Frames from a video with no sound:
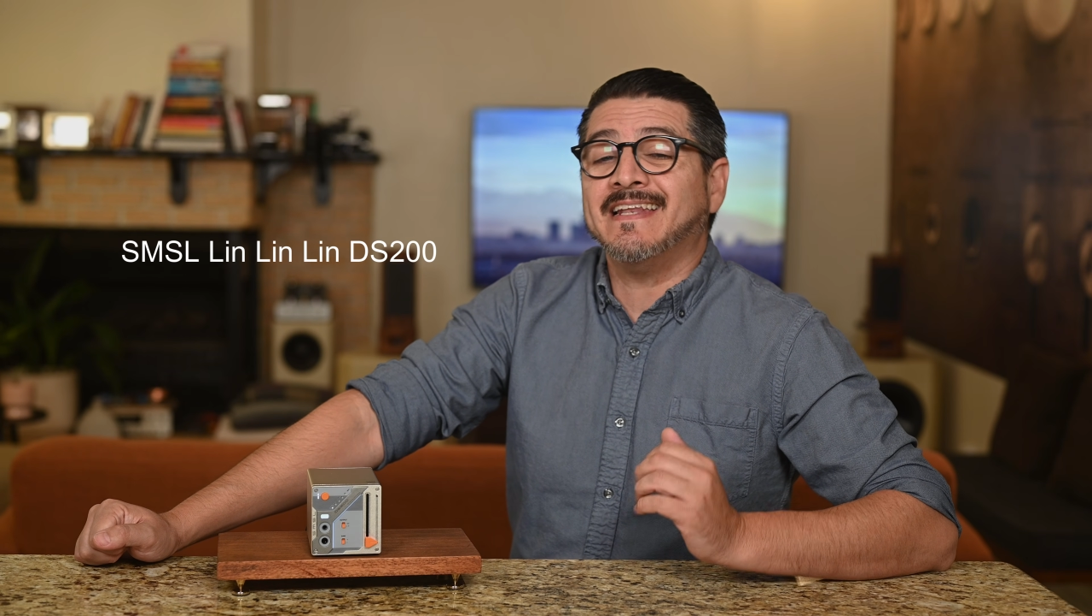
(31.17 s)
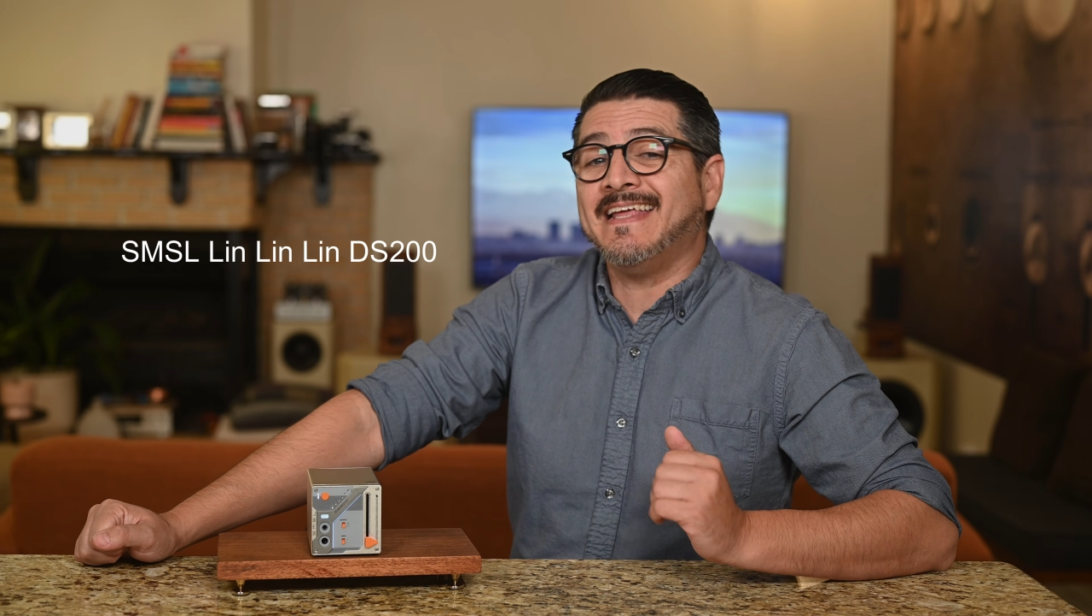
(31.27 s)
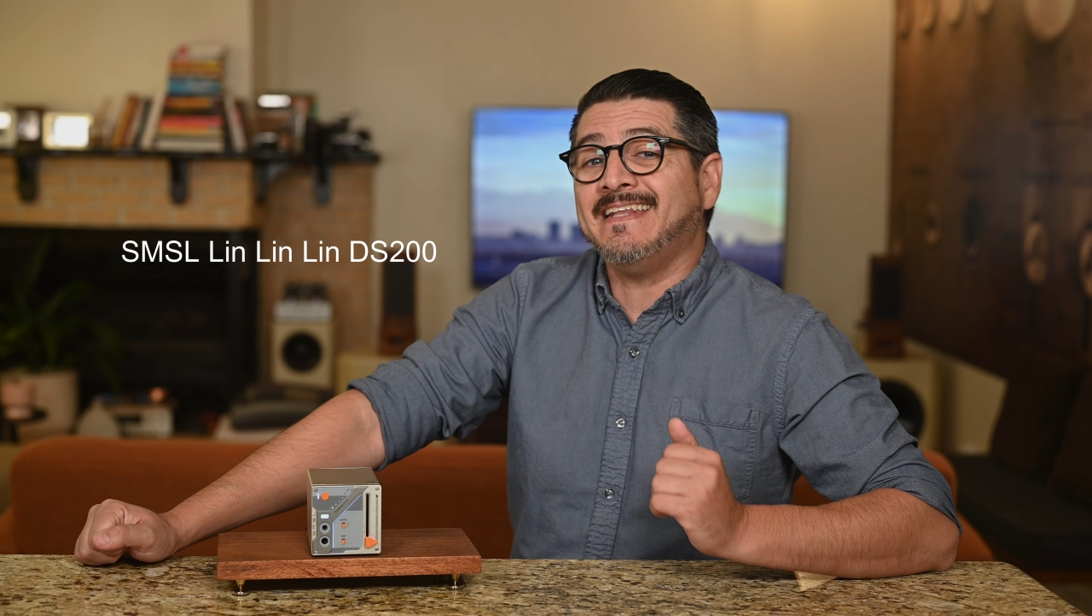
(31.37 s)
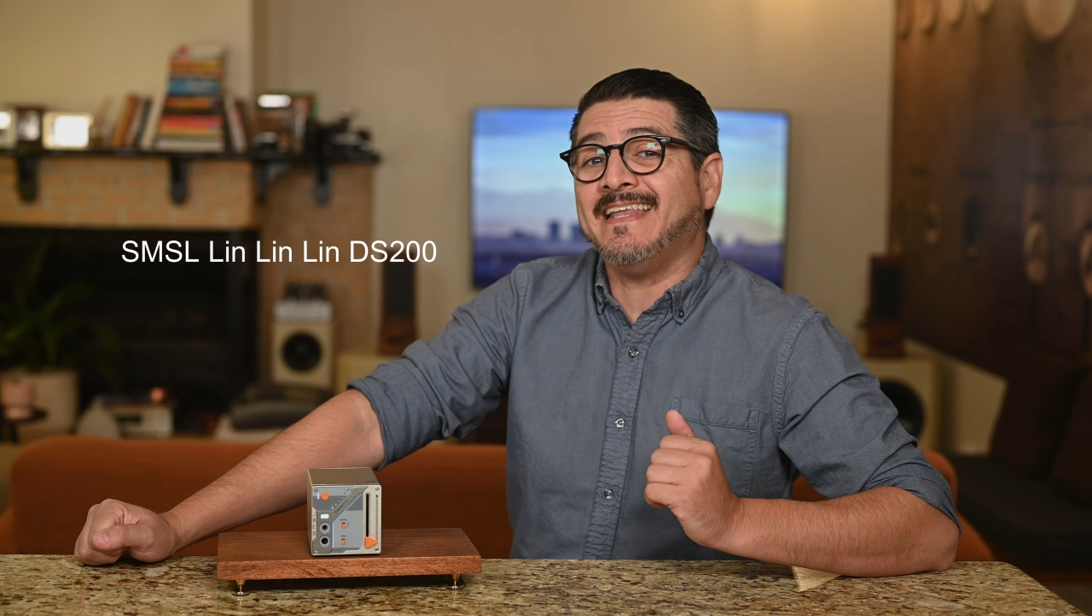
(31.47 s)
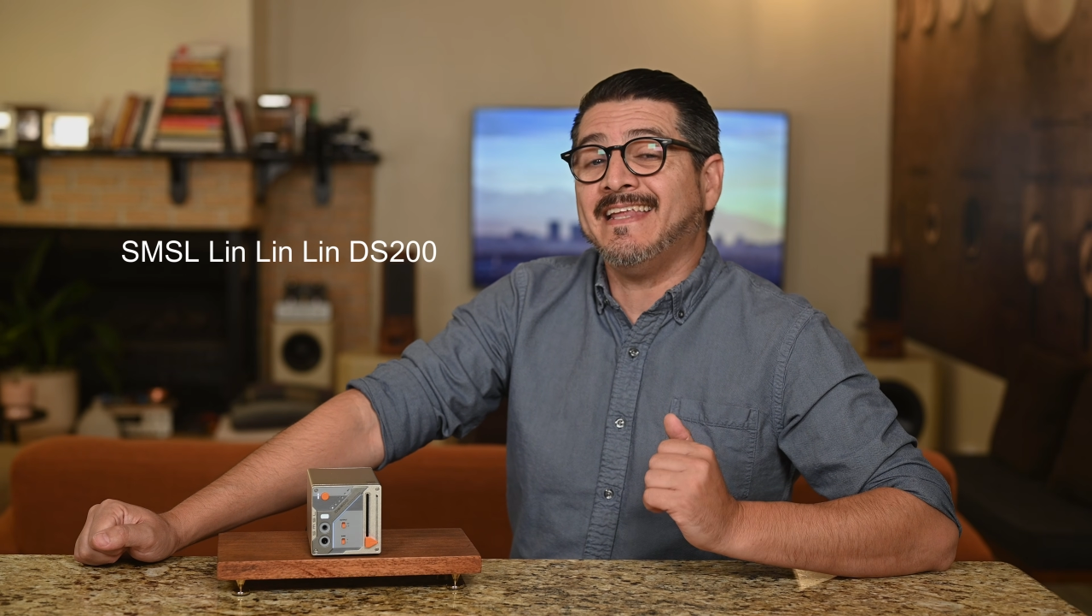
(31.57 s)

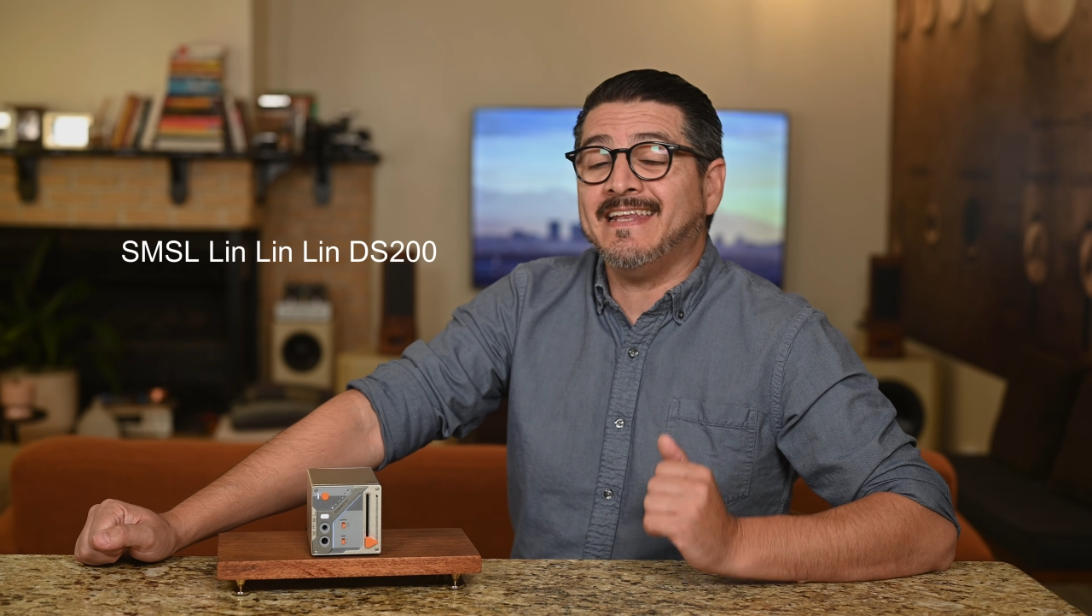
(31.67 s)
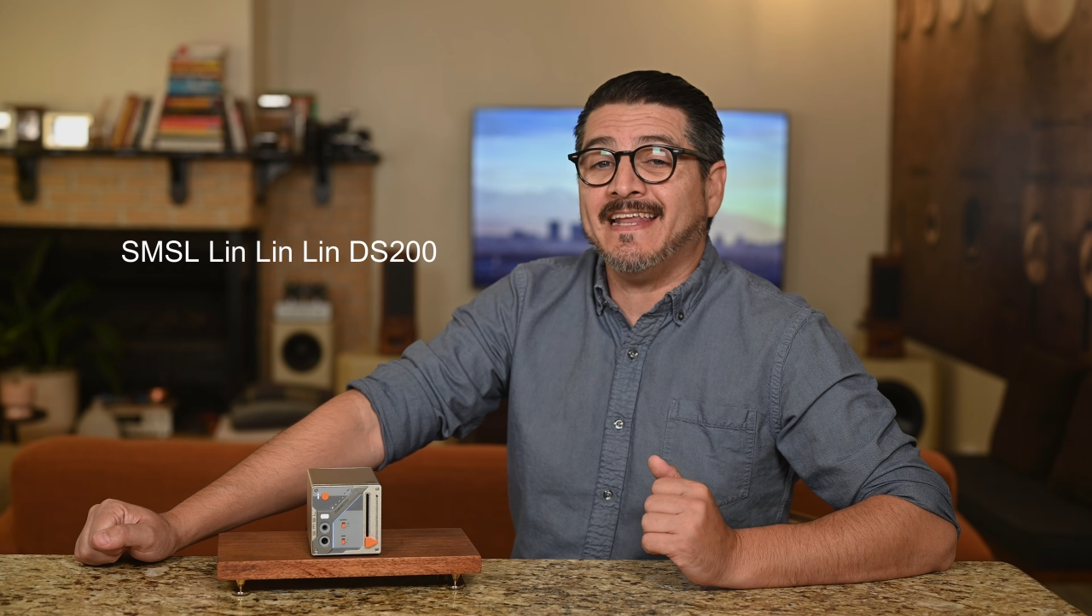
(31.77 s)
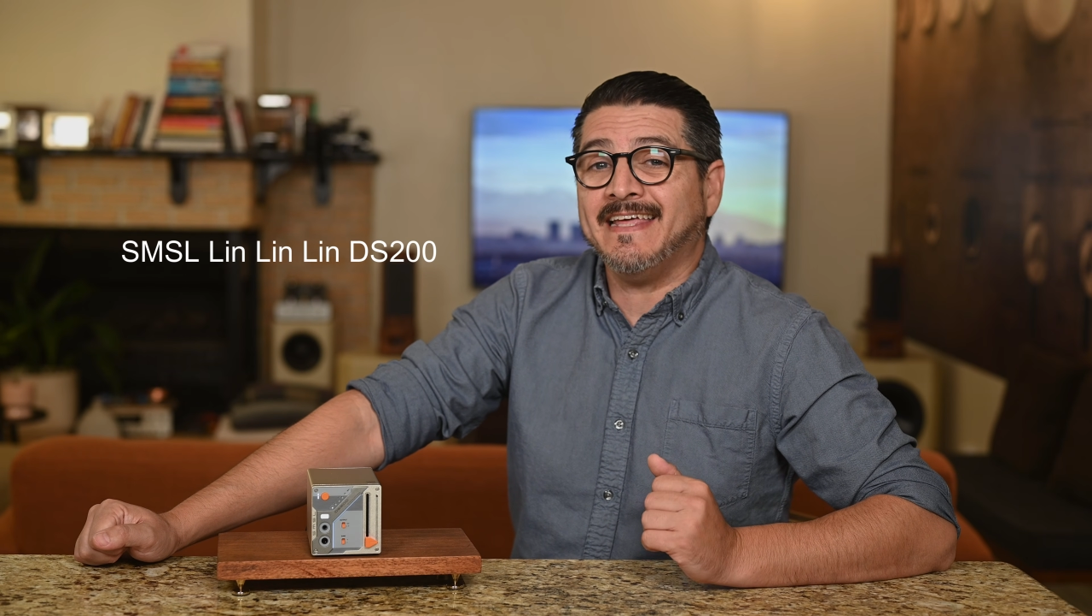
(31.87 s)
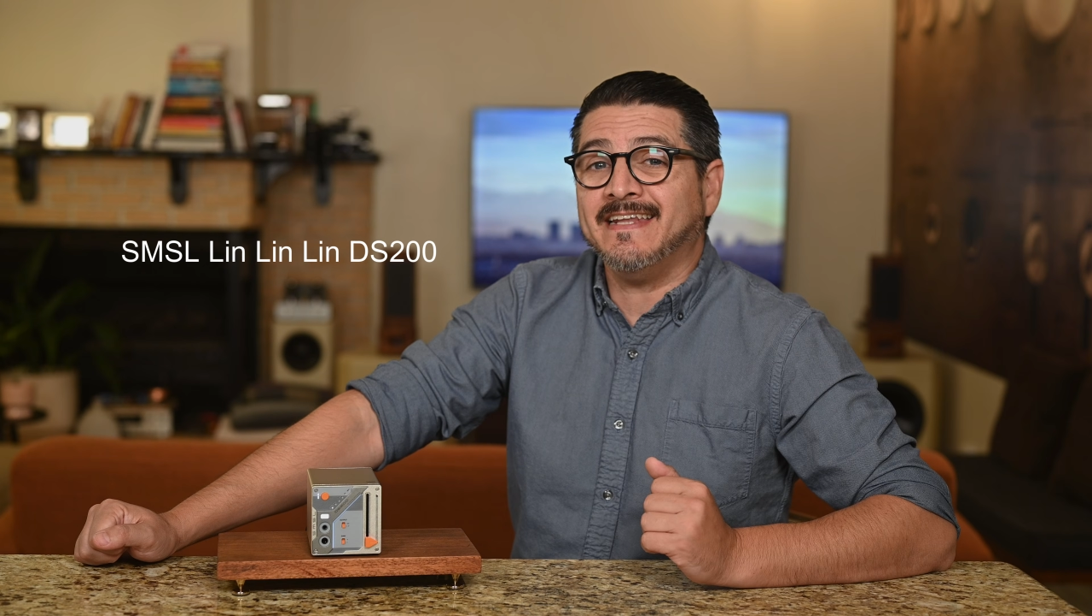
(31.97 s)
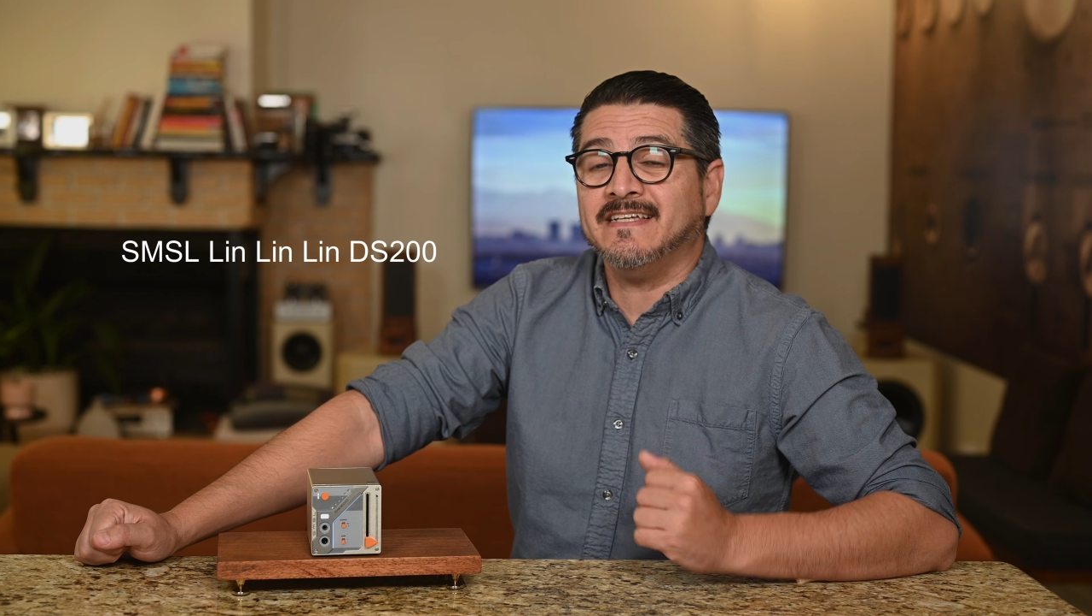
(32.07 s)
Lin Lin Lin